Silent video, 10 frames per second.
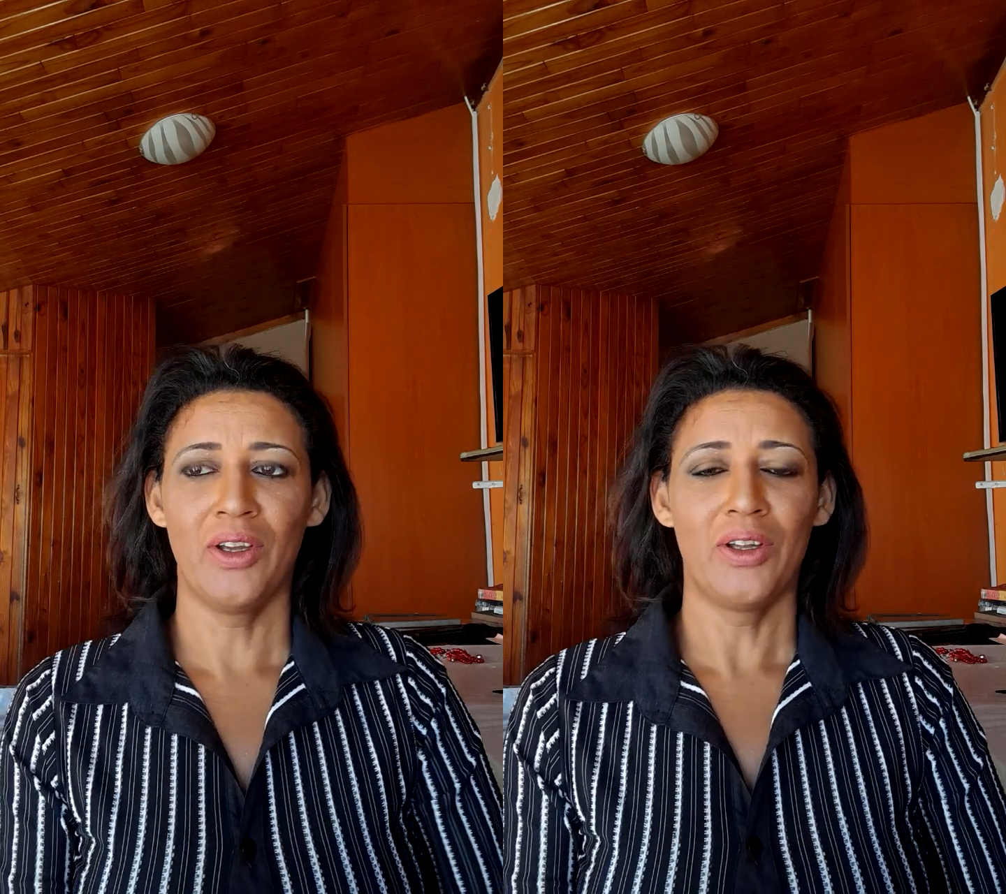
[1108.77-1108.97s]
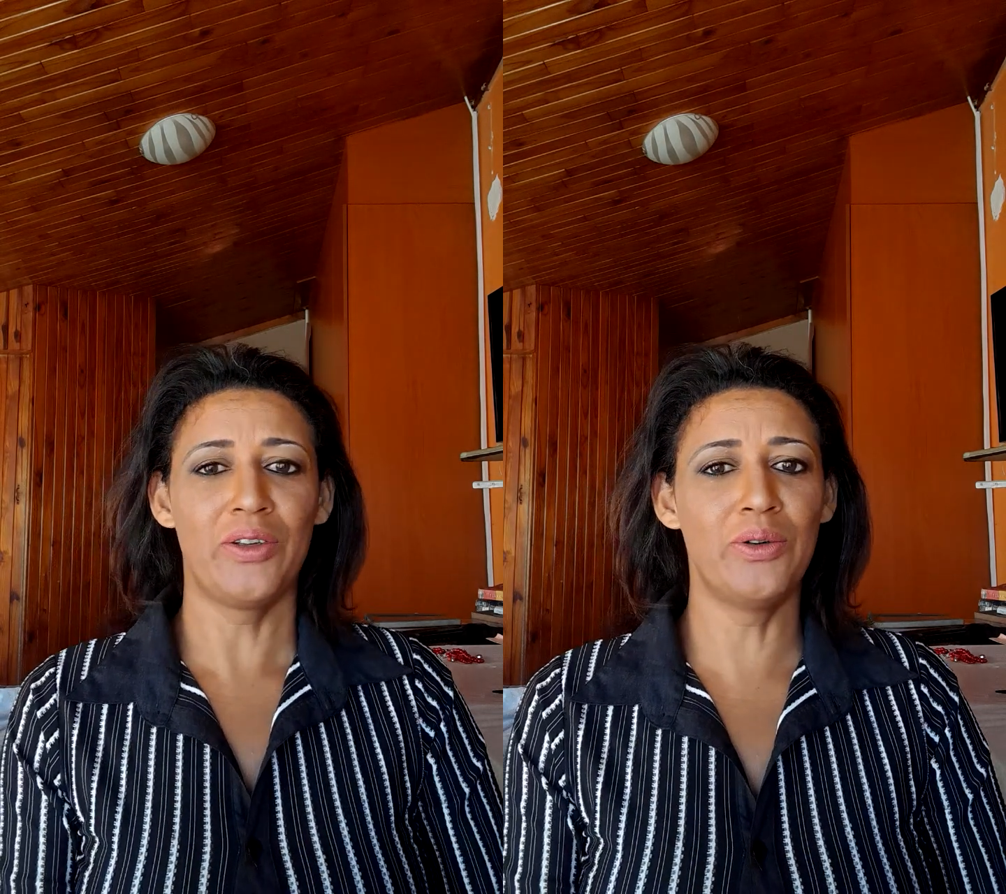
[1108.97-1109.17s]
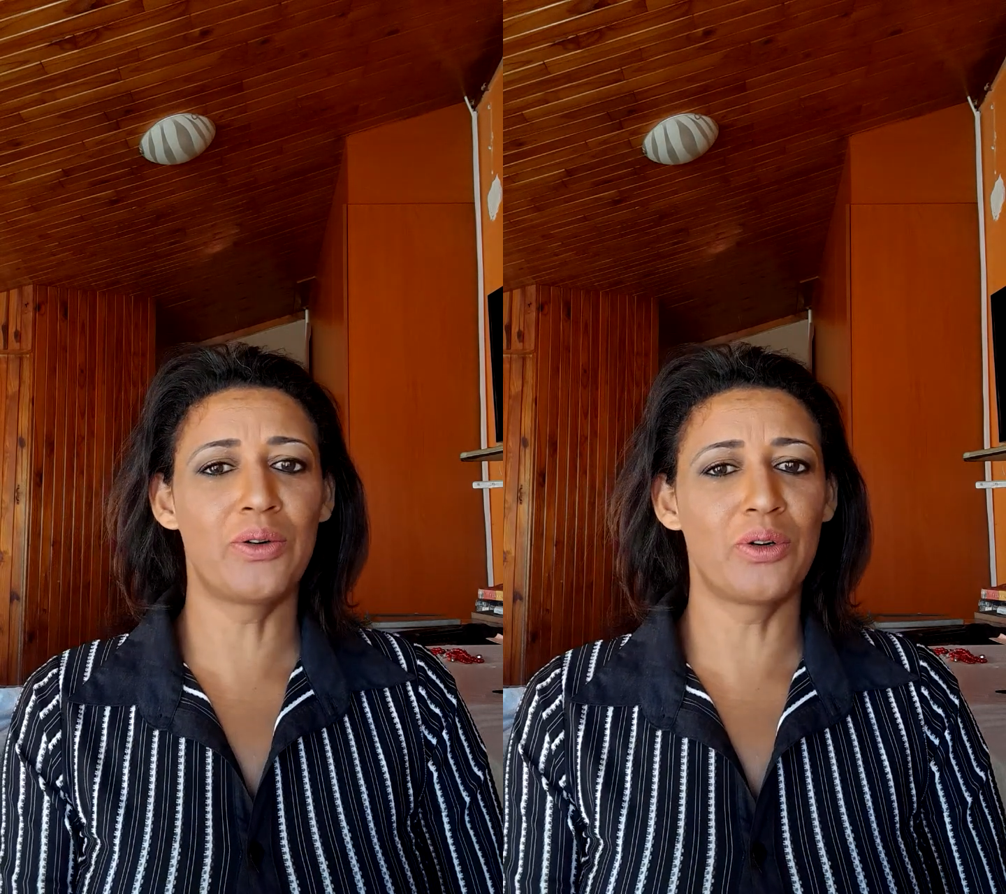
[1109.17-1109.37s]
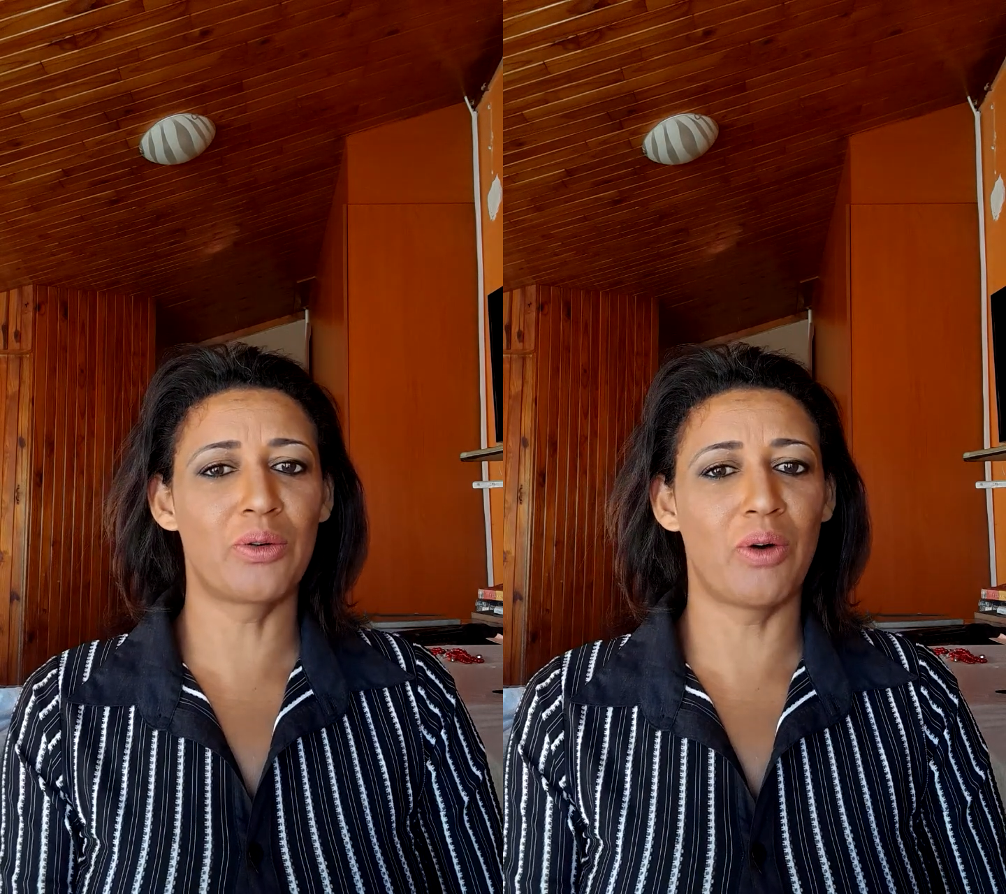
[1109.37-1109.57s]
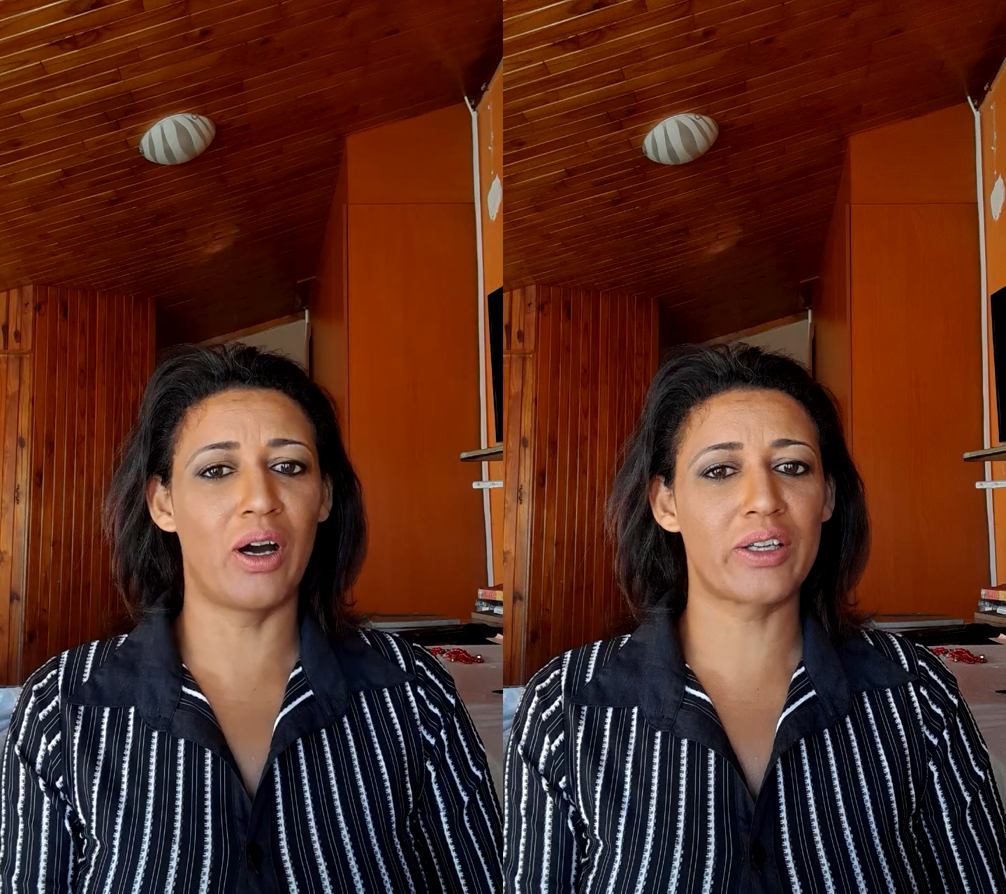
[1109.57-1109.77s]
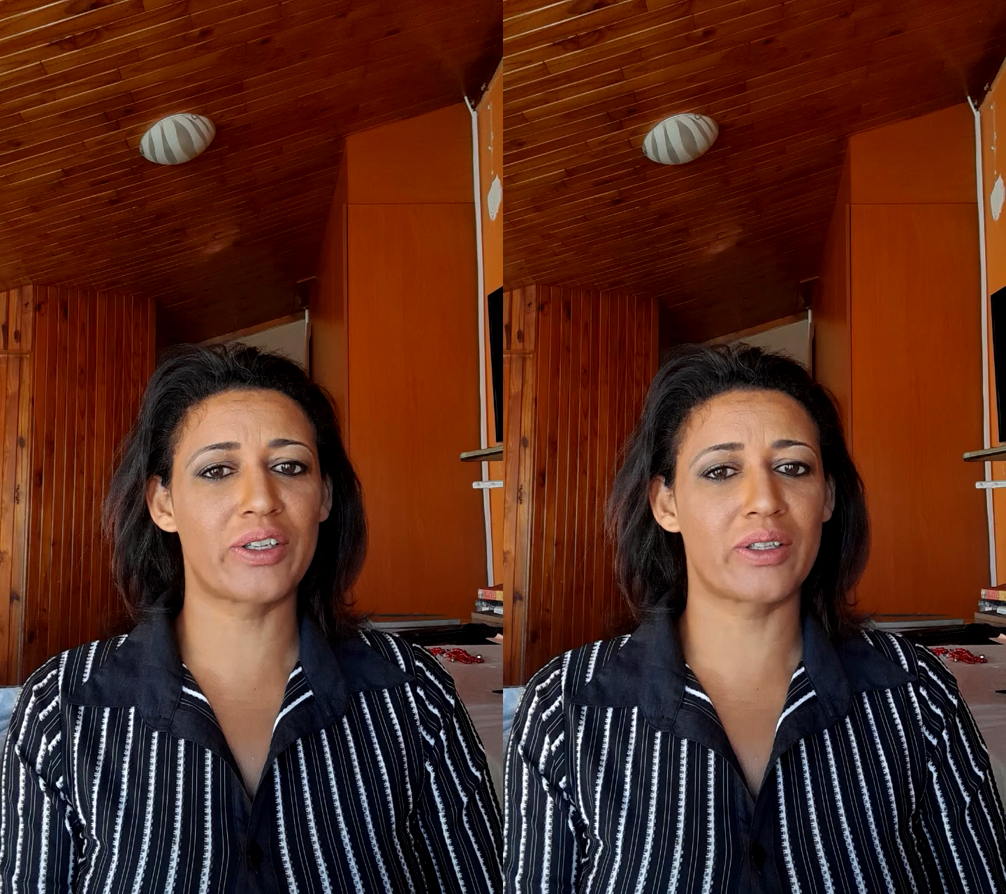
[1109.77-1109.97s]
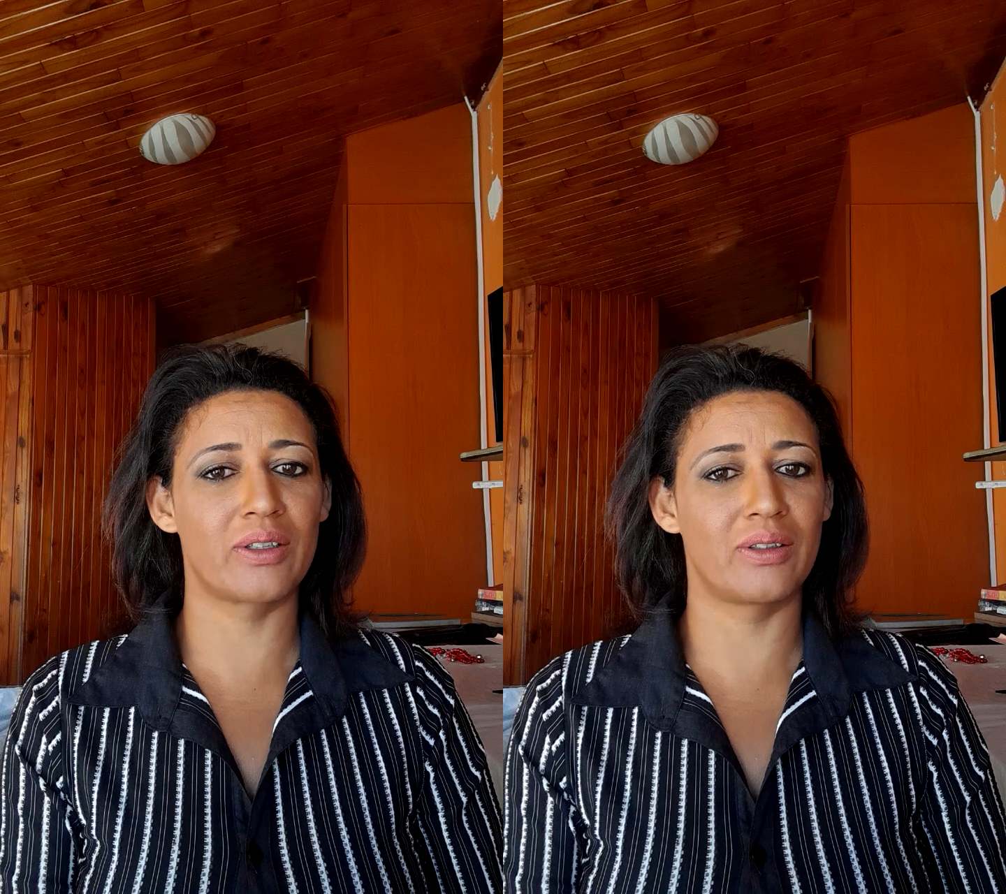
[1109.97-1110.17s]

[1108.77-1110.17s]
you could watch